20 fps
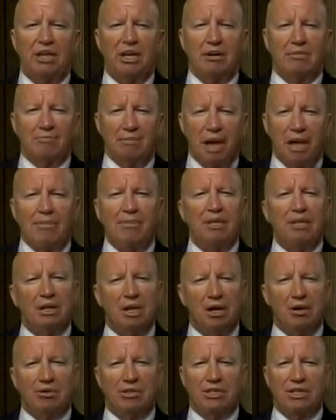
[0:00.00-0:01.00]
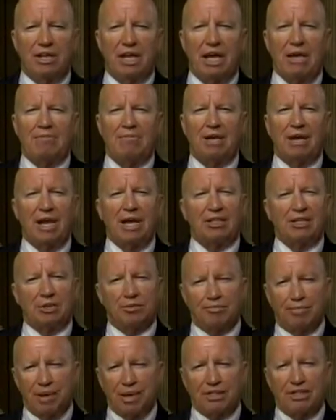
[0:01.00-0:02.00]
It may be low today, but as
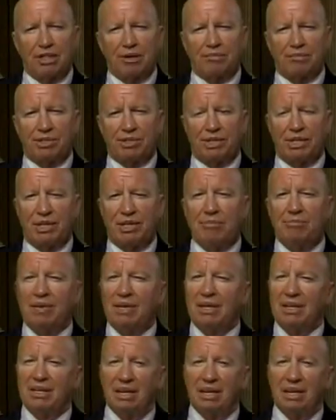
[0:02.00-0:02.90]
it picks up steam,